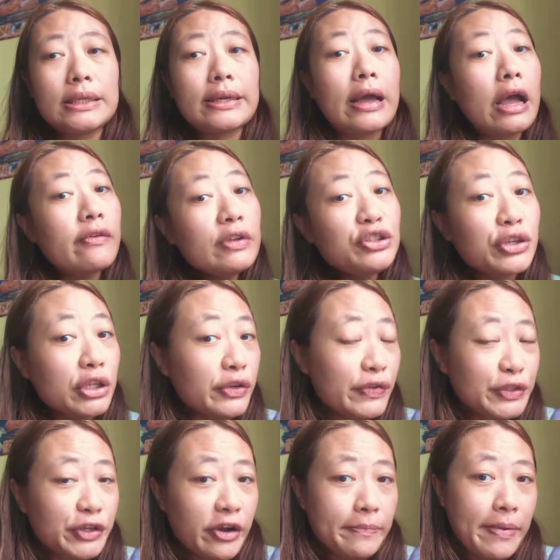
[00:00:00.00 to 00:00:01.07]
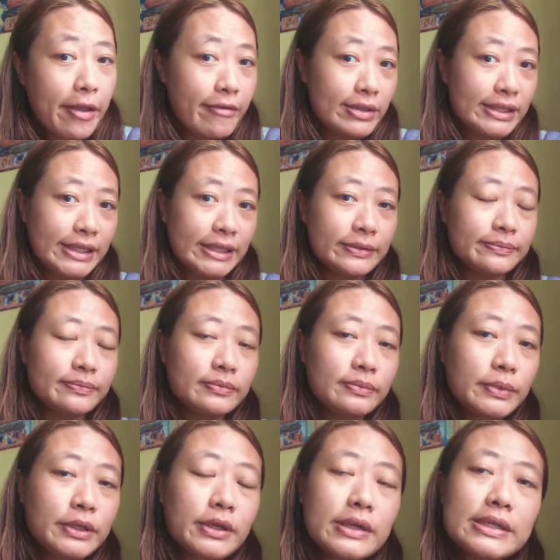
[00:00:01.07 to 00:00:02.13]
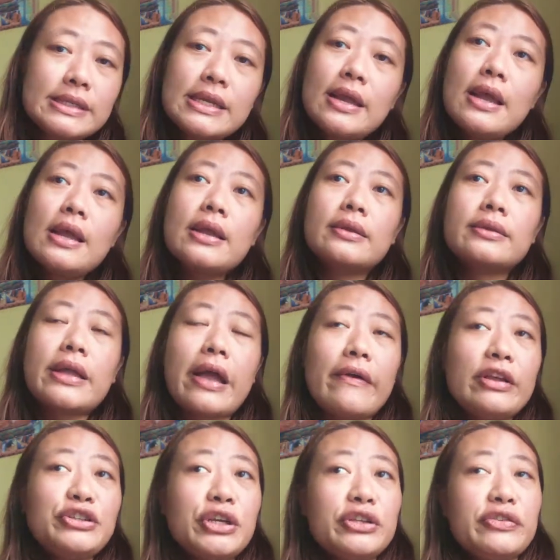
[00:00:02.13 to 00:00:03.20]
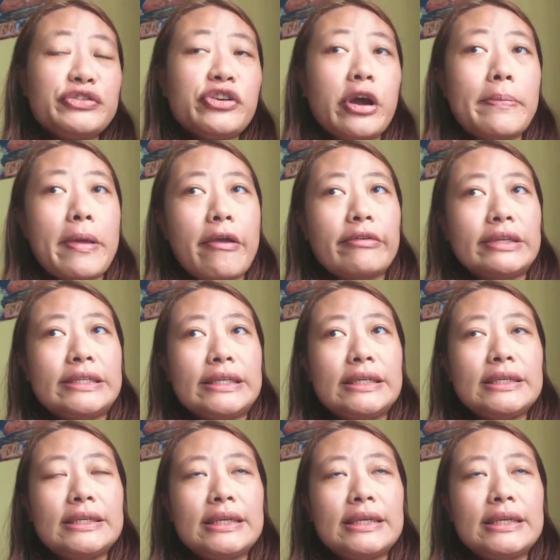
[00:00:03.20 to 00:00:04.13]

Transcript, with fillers: the current generation of parenting because current generation of parenting